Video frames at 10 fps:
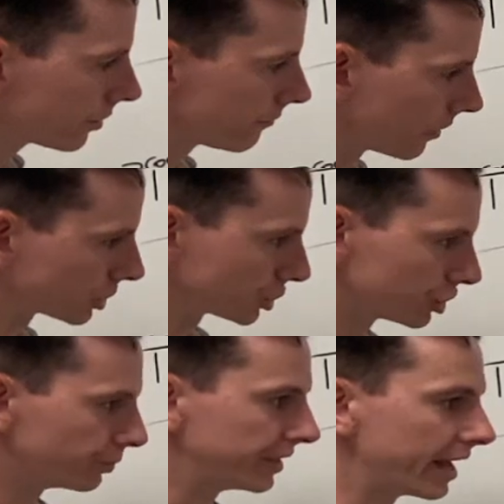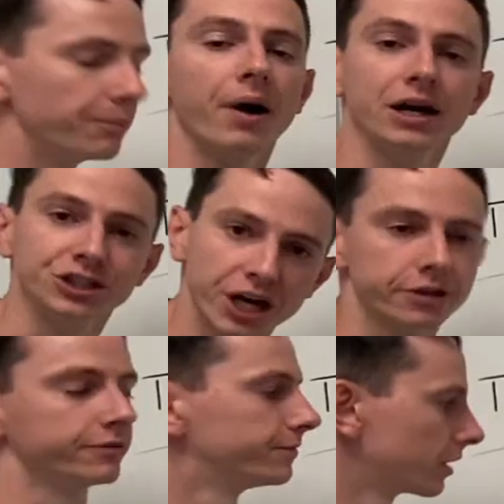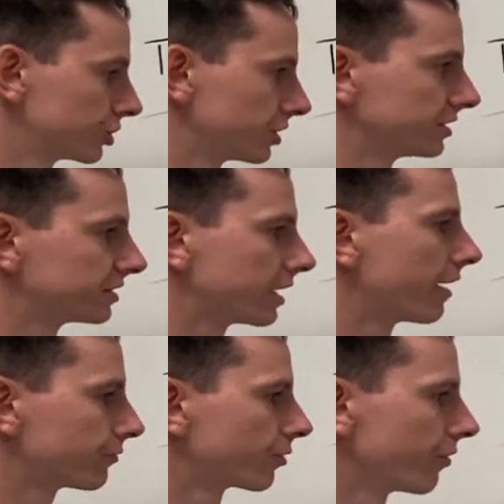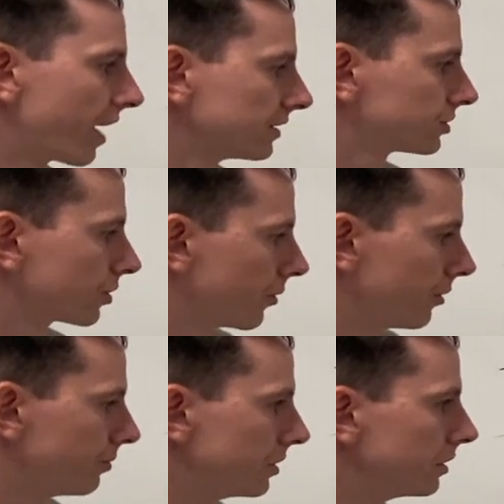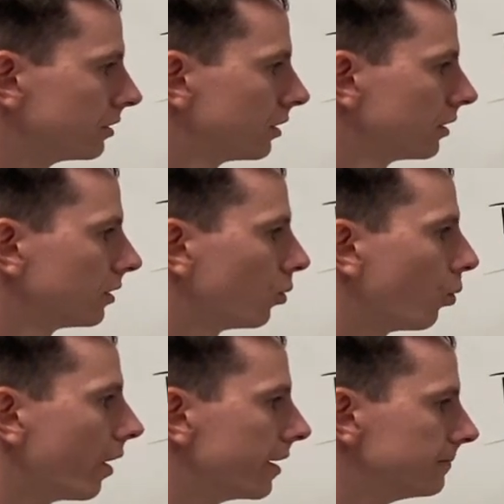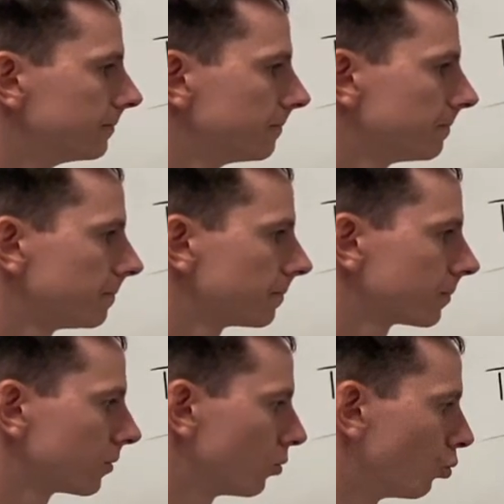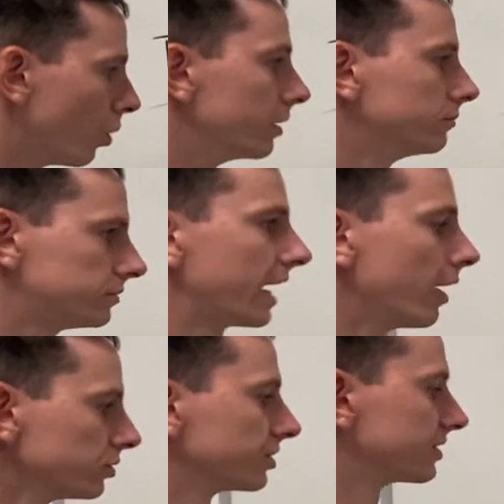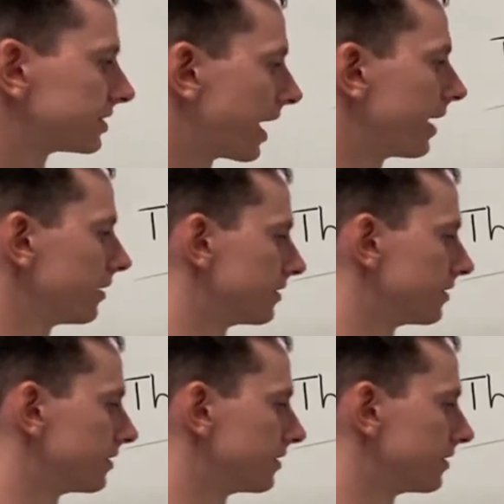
the function to be a bijective function, because after all, that's going to be what tells us that